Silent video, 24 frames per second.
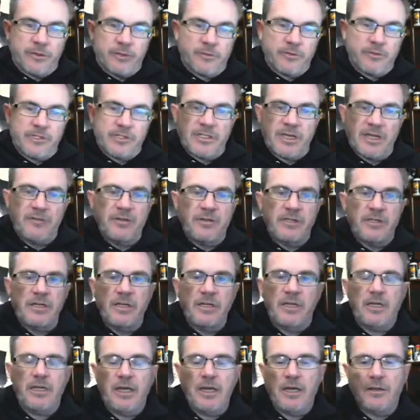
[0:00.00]
there was
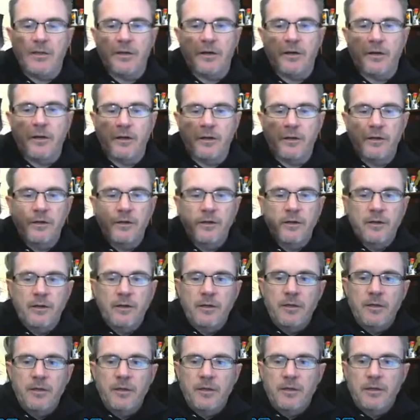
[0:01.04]
17k there.
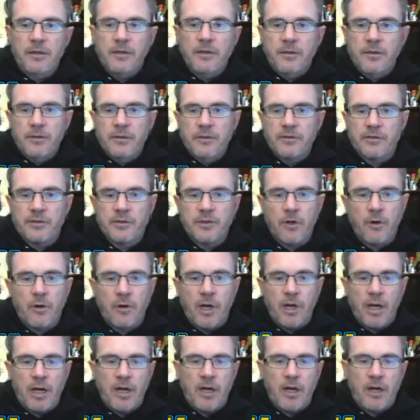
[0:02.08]
So,
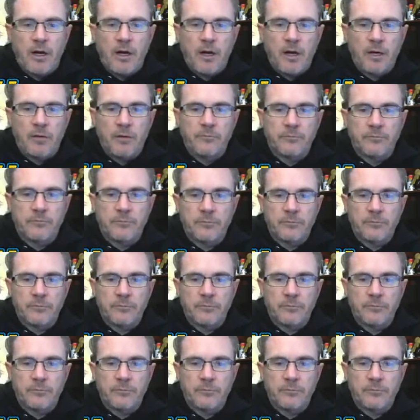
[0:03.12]
um,